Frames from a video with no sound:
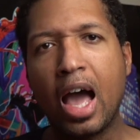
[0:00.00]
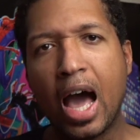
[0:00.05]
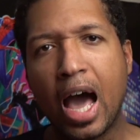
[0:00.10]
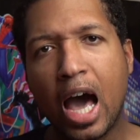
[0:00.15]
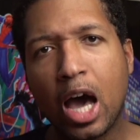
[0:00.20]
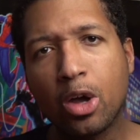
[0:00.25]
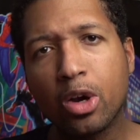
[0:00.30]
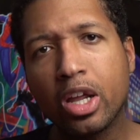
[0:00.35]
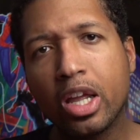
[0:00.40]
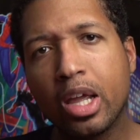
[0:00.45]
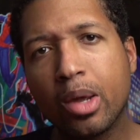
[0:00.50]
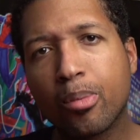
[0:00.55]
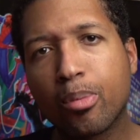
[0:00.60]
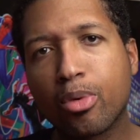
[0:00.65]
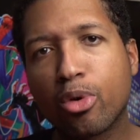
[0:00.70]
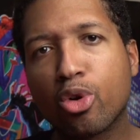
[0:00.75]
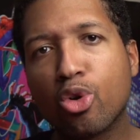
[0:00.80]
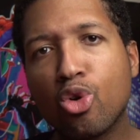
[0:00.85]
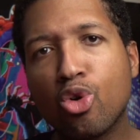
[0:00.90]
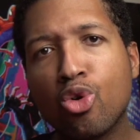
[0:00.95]
How to
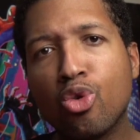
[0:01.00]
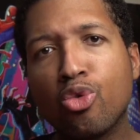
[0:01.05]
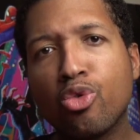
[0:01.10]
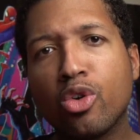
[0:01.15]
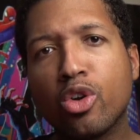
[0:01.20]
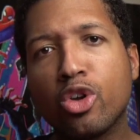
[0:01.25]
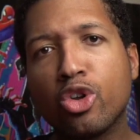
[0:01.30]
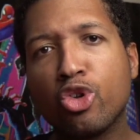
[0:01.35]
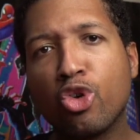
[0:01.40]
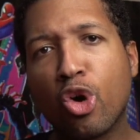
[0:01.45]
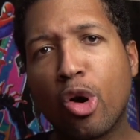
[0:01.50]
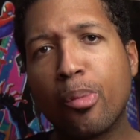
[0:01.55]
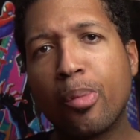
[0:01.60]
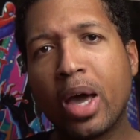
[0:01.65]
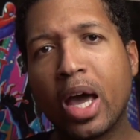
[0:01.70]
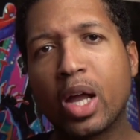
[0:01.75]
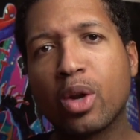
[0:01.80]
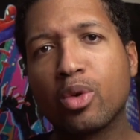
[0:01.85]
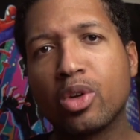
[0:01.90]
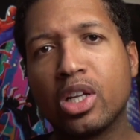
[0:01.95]
improve your
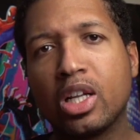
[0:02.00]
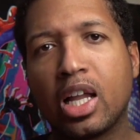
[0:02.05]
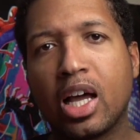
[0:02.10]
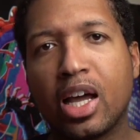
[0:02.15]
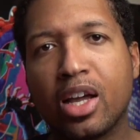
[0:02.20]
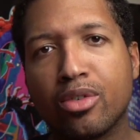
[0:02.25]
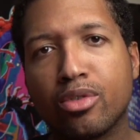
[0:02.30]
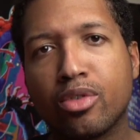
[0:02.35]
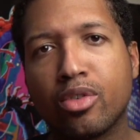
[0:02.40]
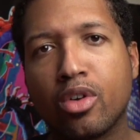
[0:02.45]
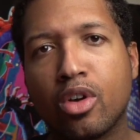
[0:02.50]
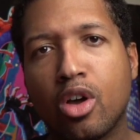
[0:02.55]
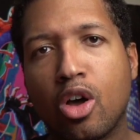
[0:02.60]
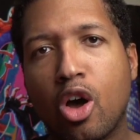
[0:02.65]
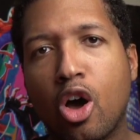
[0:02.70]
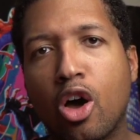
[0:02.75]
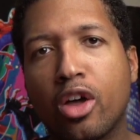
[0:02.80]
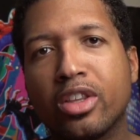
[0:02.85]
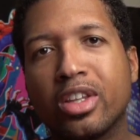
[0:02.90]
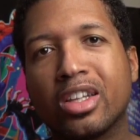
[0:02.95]
battery life
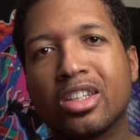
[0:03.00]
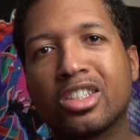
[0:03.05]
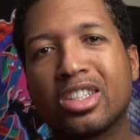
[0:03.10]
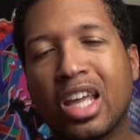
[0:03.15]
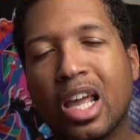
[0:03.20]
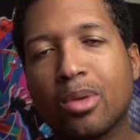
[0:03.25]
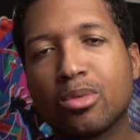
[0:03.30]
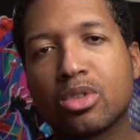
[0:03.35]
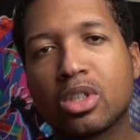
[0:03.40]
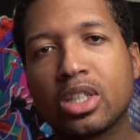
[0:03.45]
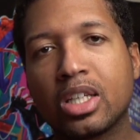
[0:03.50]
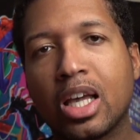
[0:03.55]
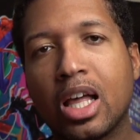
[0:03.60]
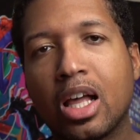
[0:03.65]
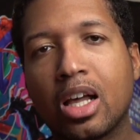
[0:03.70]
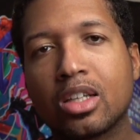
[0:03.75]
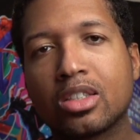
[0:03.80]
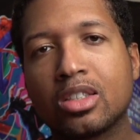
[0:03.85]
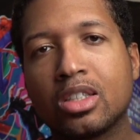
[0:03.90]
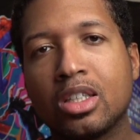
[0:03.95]
on the Samsung
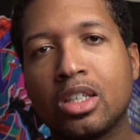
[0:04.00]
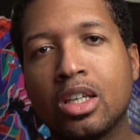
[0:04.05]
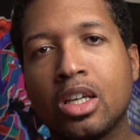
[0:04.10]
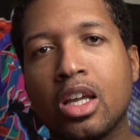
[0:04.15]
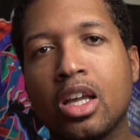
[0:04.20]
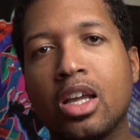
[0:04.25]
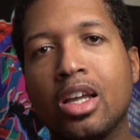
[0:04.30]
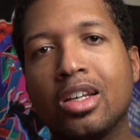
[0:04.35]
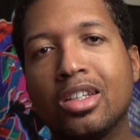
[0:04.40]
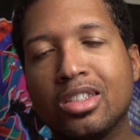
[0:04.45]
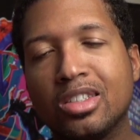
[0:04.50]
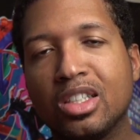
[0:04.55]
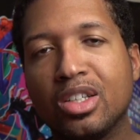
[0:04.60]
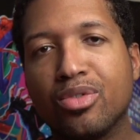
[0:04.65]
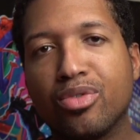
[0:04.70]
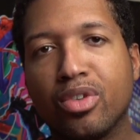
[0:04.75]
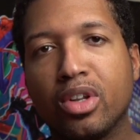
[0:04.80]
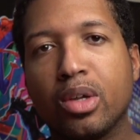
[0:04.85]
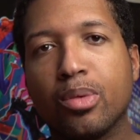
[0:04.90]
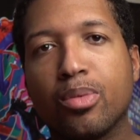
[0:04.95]
Galaxy Z
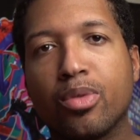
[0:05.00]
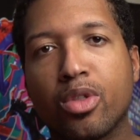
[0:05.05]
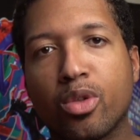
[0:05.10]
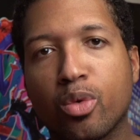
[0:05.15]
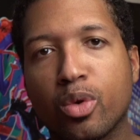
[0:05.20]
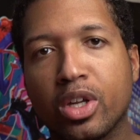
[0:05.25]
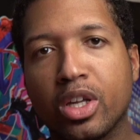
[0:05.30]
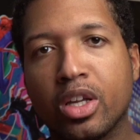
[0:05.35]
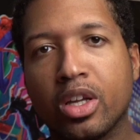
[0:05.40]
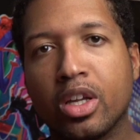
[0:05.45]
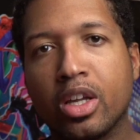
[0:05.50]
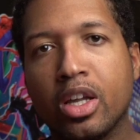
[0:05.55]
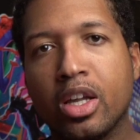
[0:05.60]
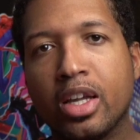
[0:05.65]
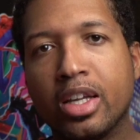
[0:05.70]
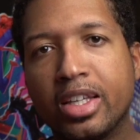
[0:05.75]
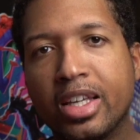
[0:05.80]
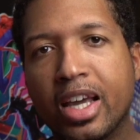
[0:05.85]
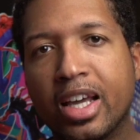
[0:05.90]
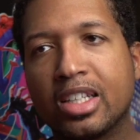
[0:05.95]
Flip3.
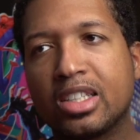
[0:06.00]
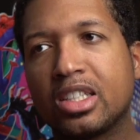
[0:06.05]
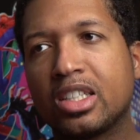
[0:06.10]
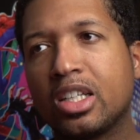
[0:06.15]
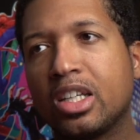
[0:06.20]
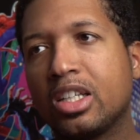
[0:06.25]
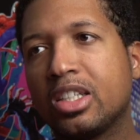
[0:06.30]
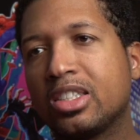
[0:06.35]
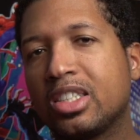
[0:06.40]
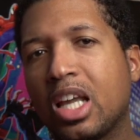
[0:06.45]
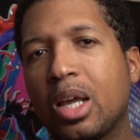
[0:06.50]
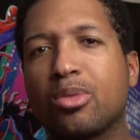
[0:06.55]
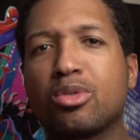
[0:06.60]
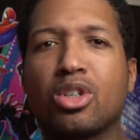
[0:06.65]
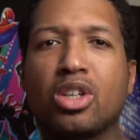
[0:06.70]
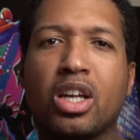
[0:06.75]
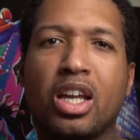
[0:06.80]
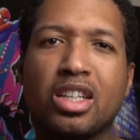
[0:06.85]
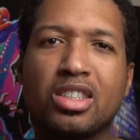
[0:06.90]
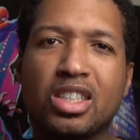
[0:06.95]
Yes,
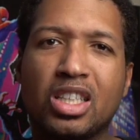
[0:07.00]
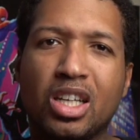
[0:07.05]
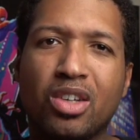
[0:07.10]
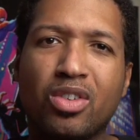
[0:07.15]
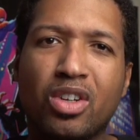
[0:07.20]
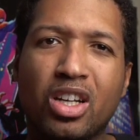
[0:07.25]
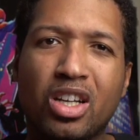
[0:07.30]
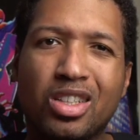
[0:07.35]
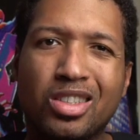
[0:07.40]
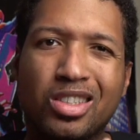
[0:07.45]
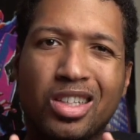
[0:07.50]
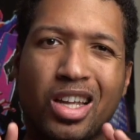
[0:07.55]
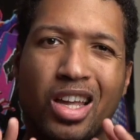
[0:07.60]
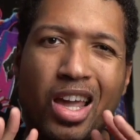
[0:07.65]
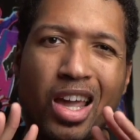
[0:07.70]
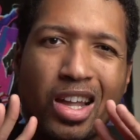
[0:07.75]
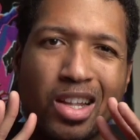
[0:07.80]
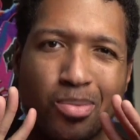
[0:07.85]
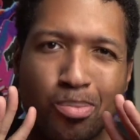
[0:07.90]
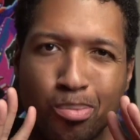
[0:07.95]
Samsung has given us
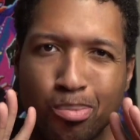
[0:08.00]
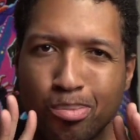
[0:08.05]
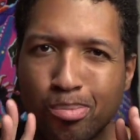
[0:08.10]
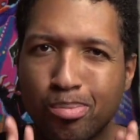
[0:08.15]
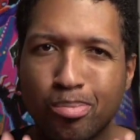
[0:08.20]
a